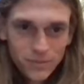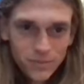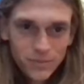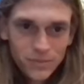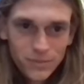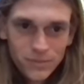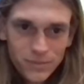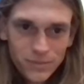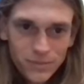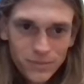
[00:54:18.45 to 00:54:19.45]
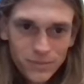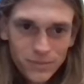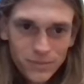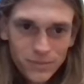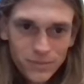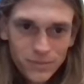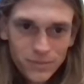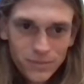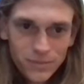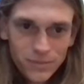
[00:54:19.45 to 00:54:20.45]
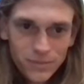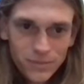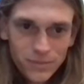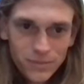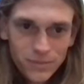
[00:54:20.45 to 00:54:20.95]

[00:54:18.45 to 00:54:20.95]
The person shown says nothing.